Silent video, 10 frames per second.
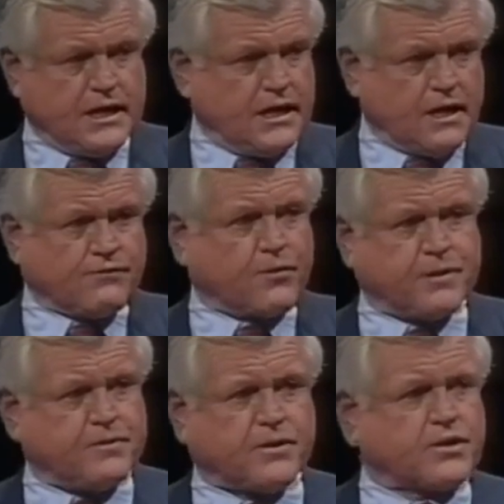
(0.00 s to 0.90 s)
for
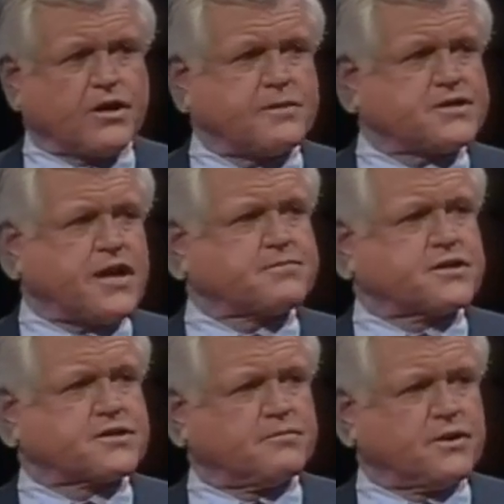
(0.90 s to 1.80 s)
people who are going to be
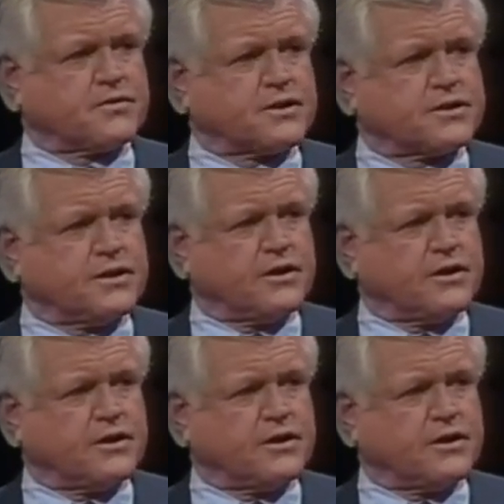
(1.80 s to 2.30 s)
substance abusers.